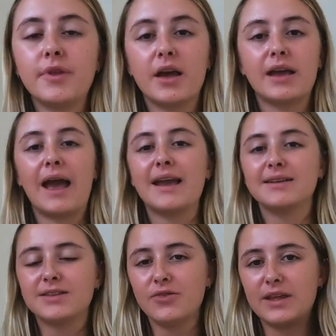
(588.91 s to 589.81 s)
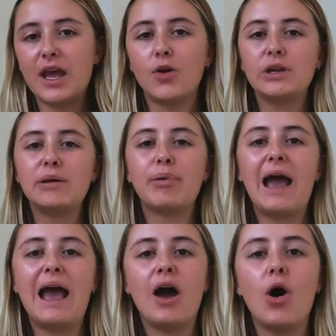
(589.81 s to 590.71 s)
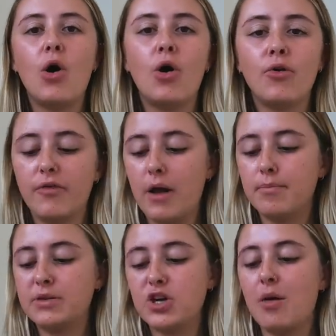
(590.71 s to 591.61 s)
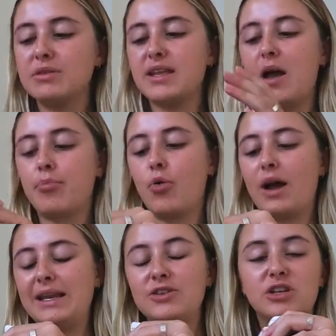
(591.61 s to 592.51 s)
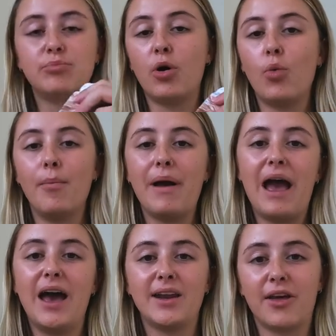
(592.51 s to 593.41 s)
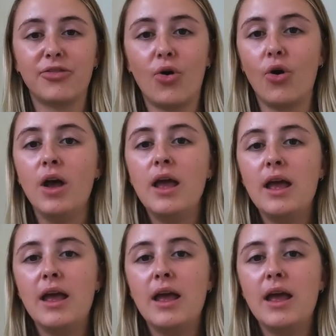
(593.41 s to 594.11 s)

Okay, so the only pair of pajamas that I bought, I literally bought one pair, and I thought